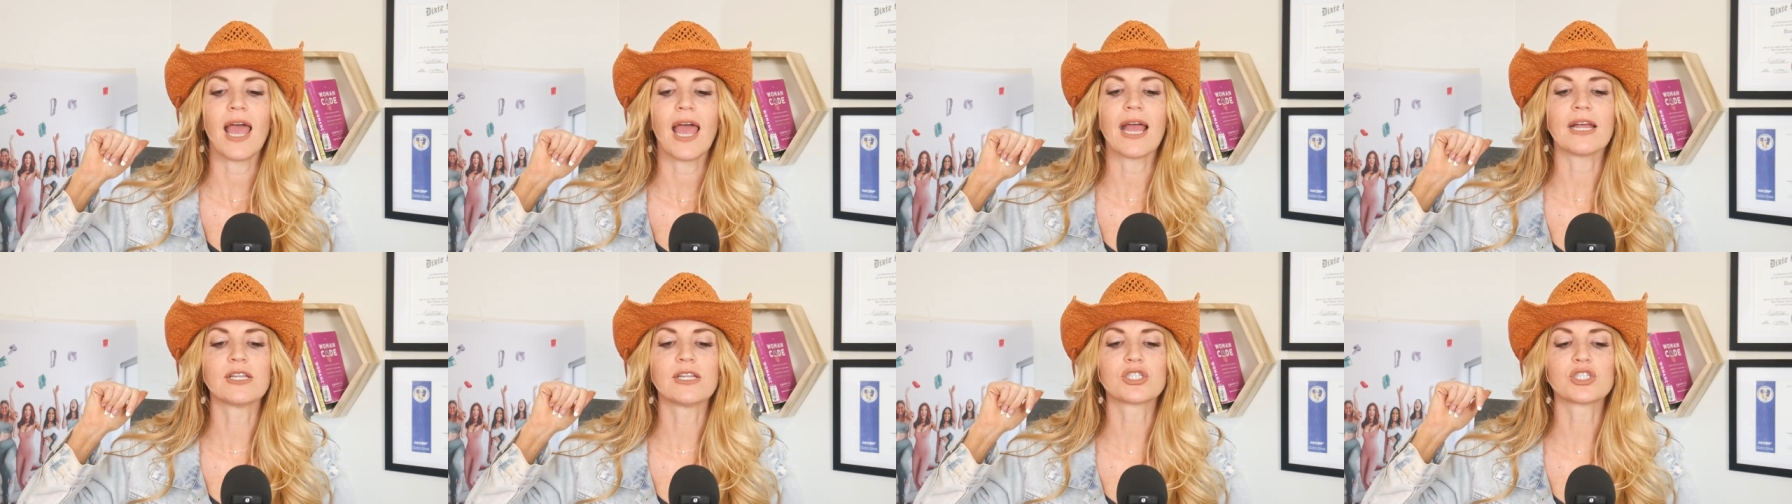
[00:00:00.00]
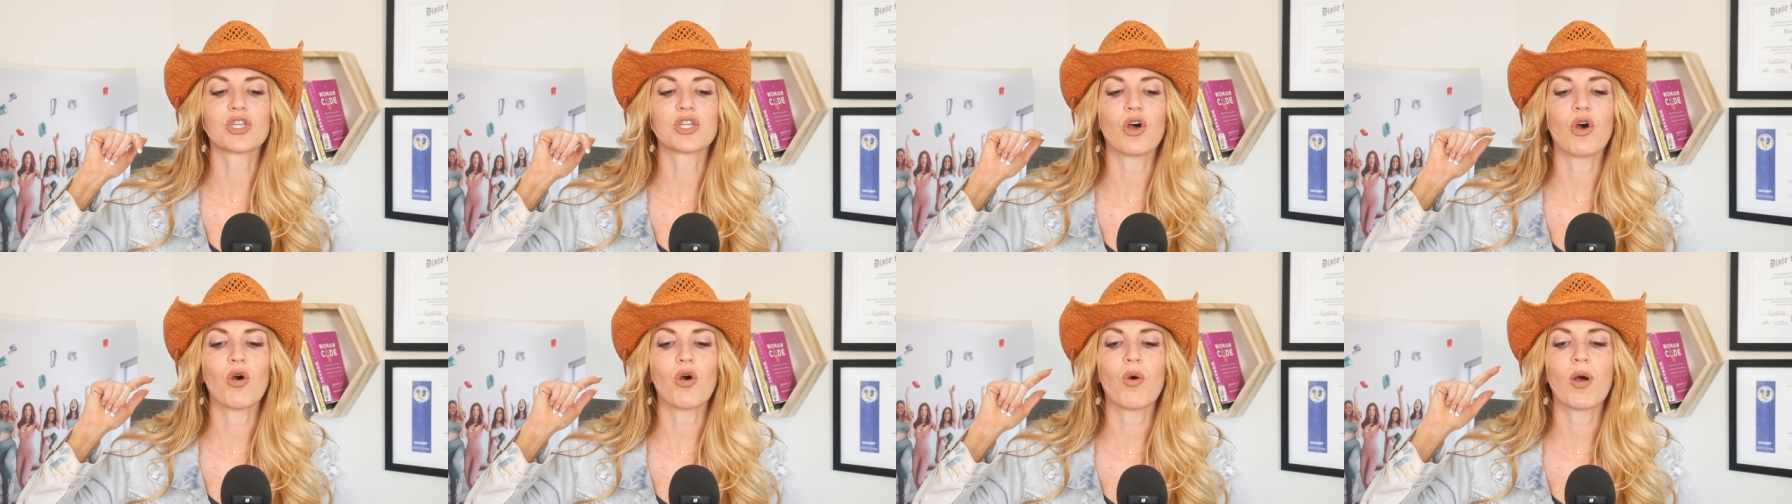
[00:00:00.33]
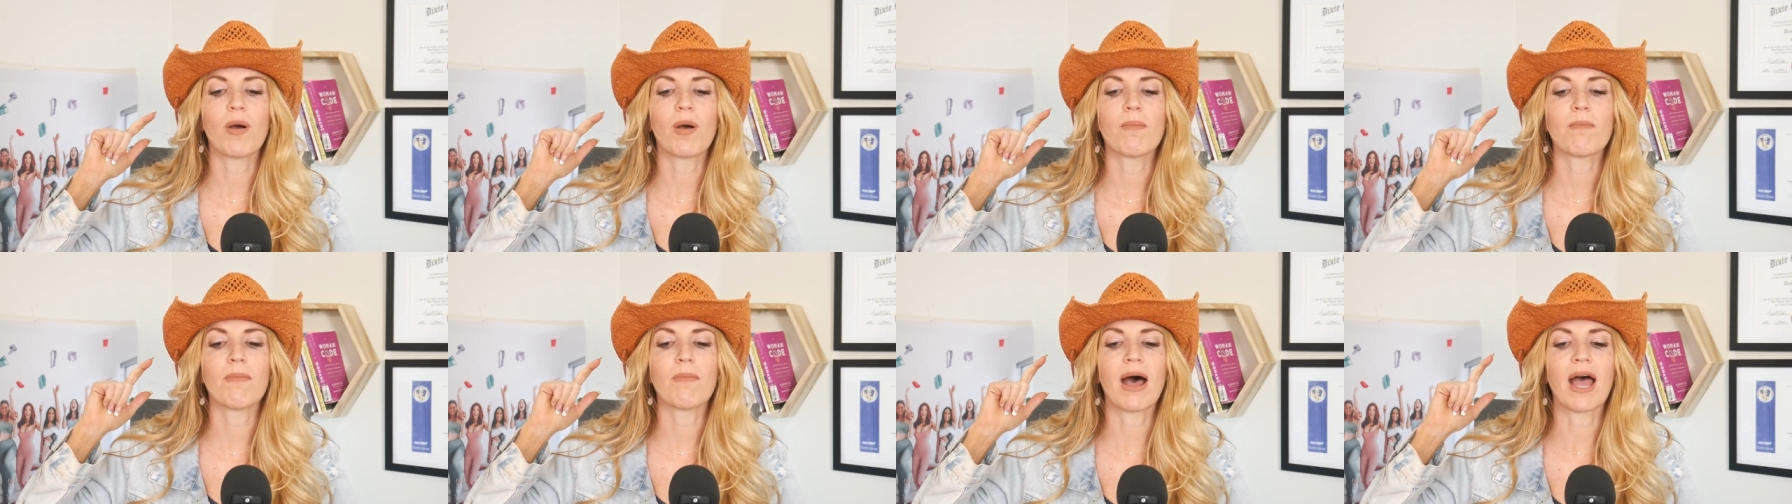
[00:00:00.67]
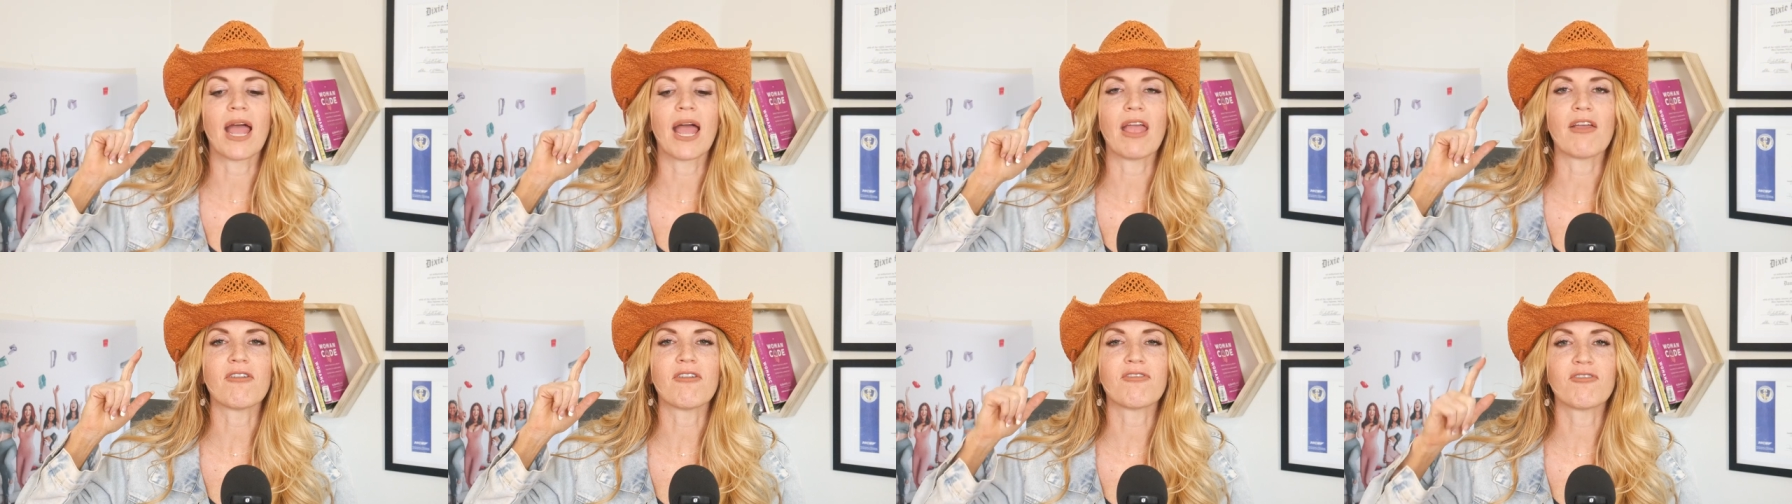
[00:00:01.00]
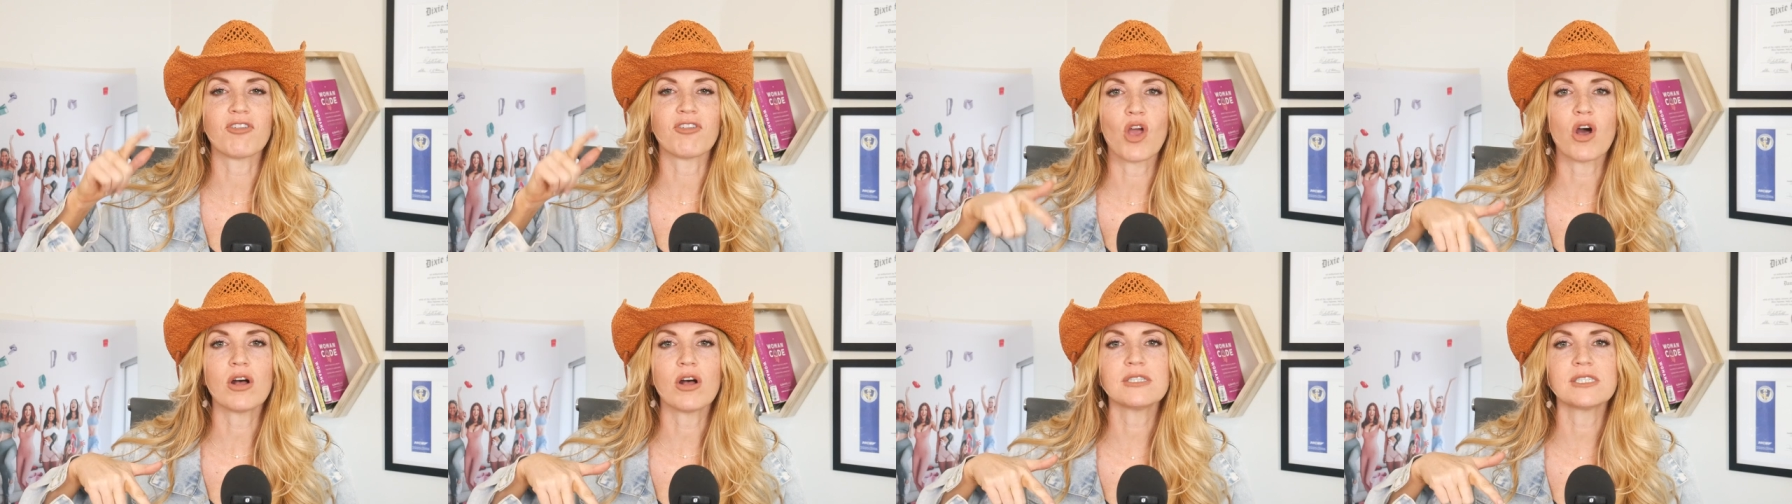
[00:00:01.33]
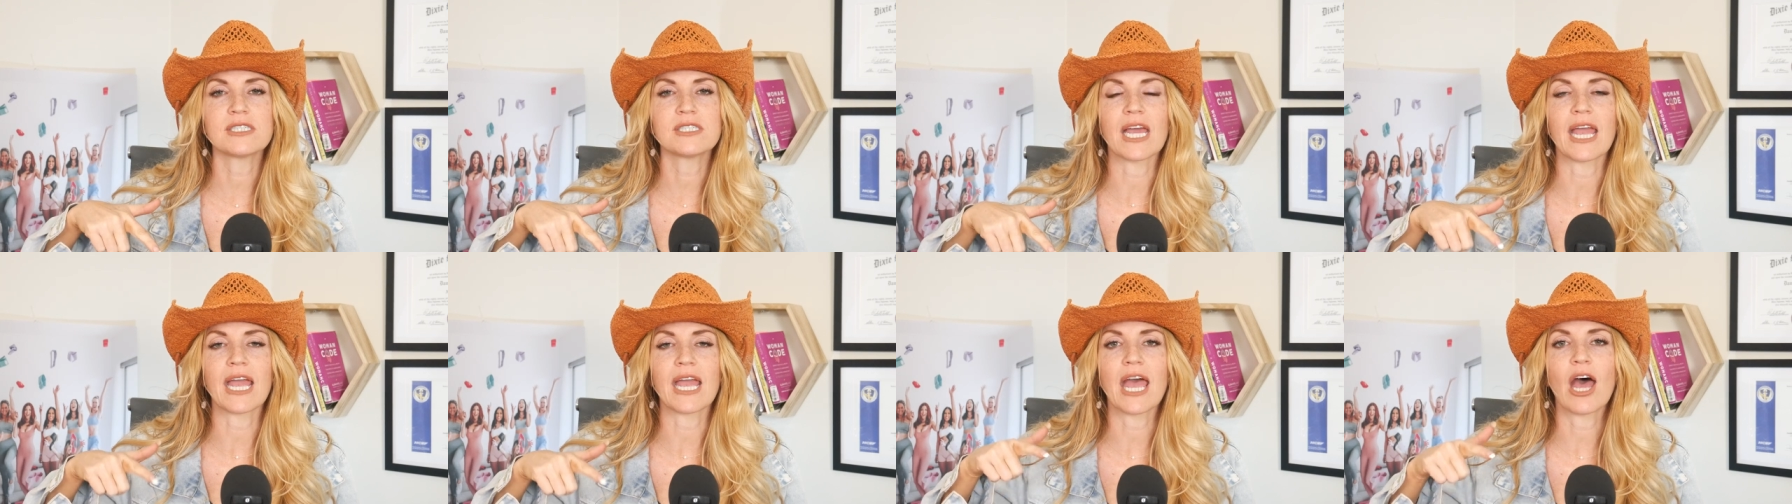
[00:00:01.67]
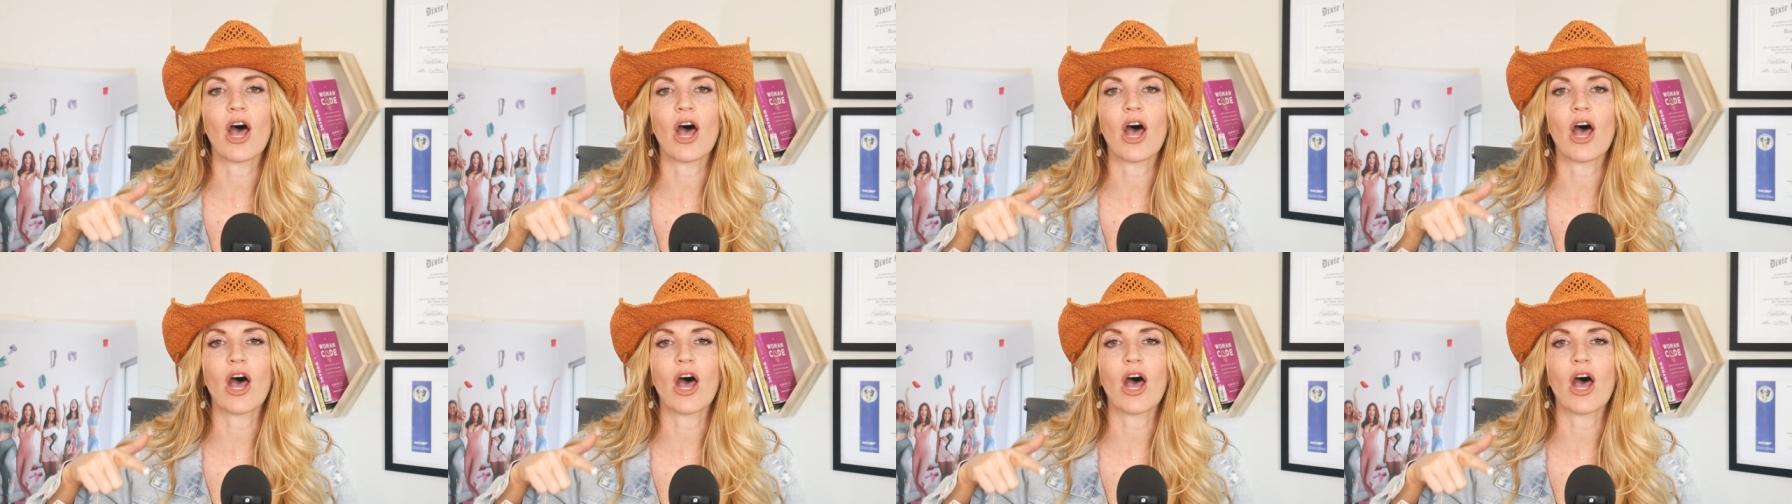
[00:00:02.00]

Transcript: And so my fiance